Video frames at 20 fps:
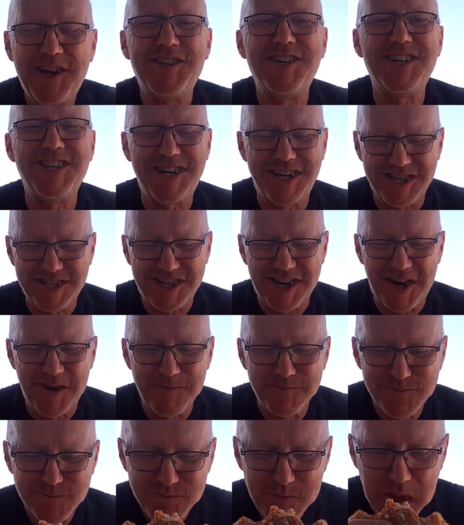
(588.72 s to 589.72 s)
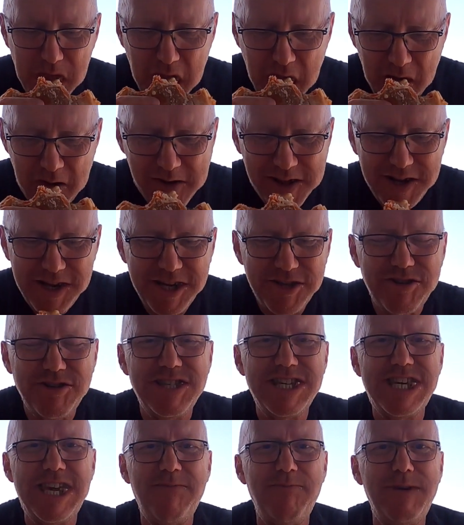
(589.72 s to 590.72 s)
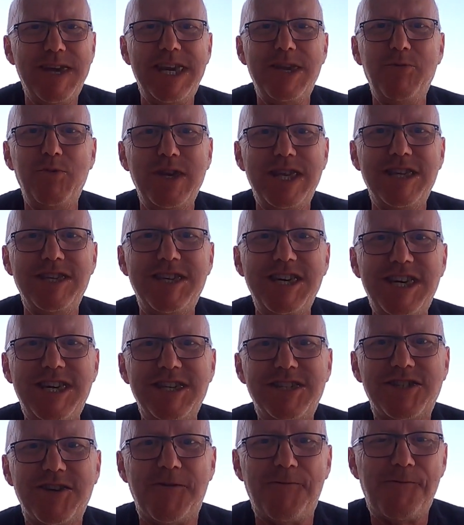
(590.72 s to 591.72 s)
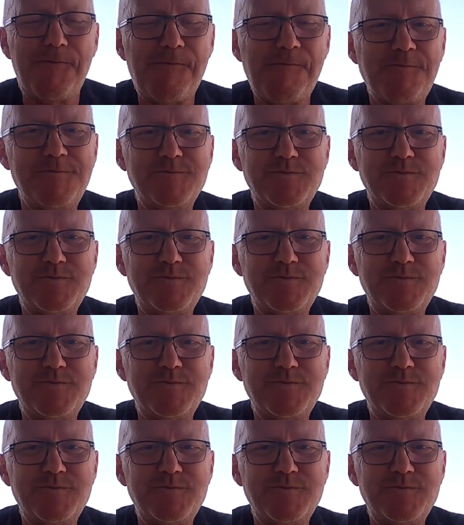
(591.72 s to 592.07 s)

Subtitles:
He's a nice guy. He doesn't give me any winning tickets though.